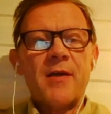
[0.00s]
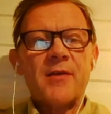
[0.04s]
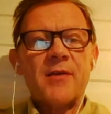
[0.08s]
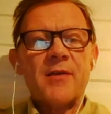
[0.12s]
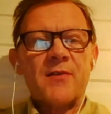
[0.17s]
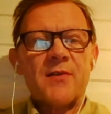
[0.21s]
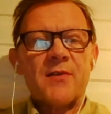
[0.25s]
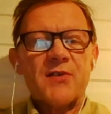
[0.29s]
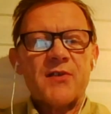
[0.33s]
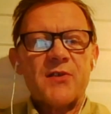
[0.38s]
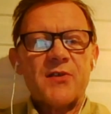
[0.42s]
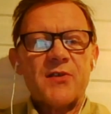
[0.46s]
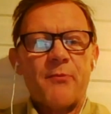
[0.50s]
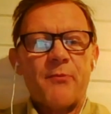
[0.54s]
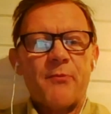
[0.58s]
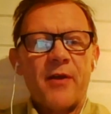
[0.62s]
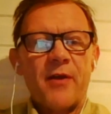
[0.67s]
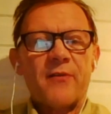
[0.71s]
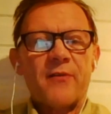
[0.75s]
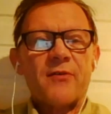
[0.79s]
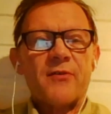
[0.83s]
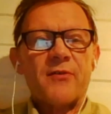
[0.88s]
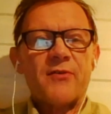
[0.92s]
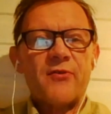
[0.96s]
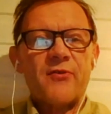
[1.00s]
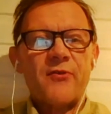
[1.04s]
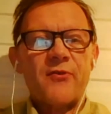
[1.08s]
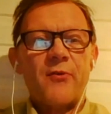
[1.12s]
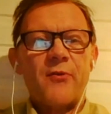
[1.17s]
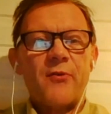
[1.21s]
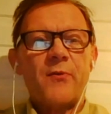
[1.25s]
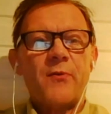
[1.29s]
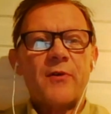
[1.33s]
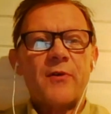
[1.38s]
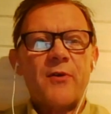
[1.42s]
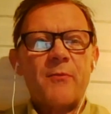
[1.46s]
is spread through
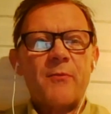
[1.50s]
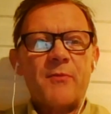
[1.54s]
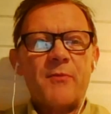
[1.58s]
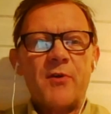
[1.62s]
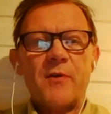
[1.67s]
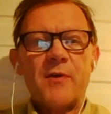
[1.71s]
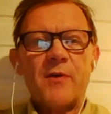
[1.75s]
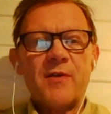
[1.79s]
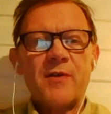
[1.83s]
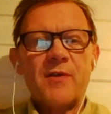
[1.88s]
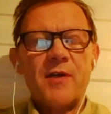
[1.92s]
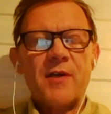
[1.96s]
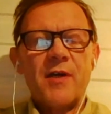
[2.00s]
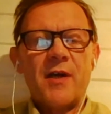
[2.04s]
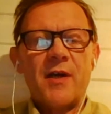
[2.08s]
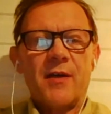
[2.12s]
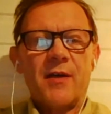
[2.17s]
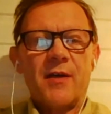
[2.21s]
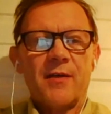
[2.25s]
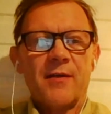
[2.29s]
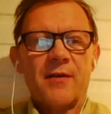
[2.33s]
the community,